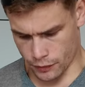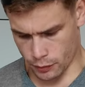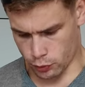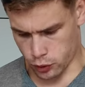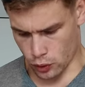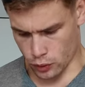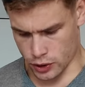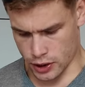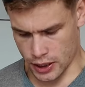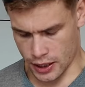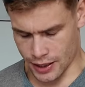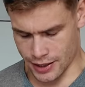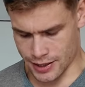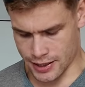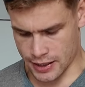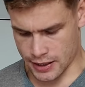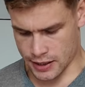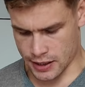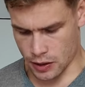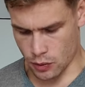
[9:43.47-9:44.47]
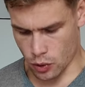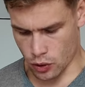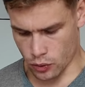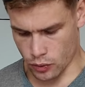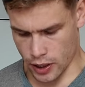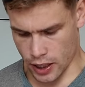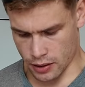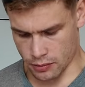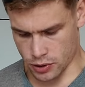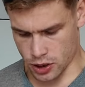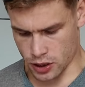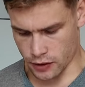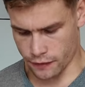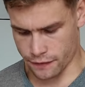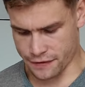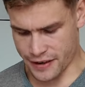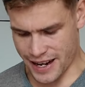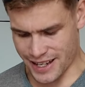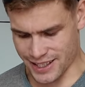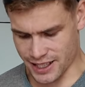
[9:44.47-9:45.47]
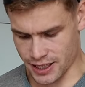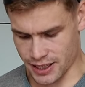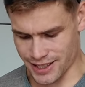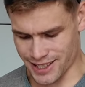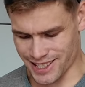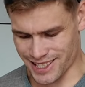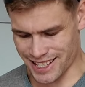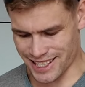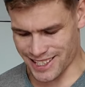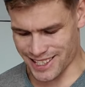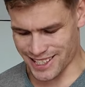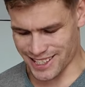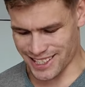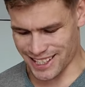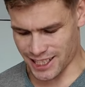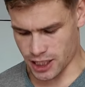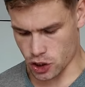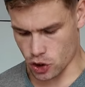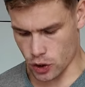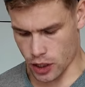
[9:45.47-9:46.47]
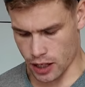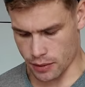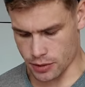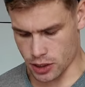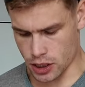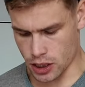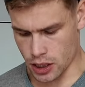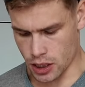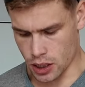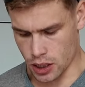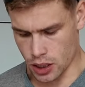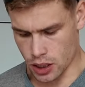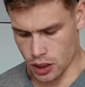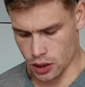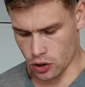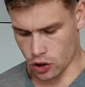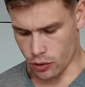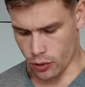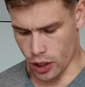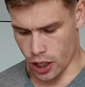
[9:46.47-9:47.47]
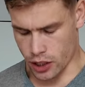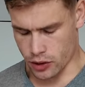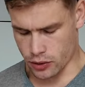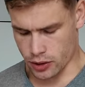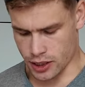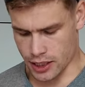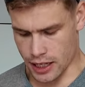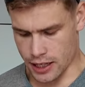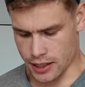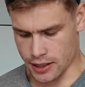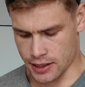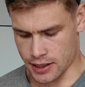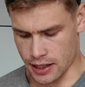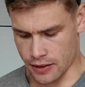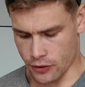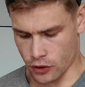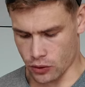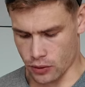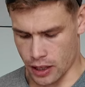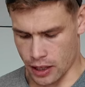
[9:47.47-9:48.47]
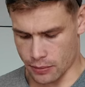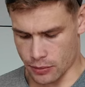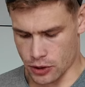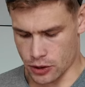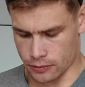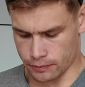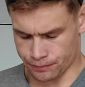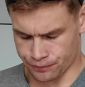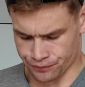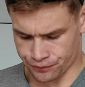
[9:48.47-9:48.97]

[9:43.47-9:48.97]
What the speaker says: Protein, 61 grams. Fats, 66 grams. Carbohydrates, 87 grams.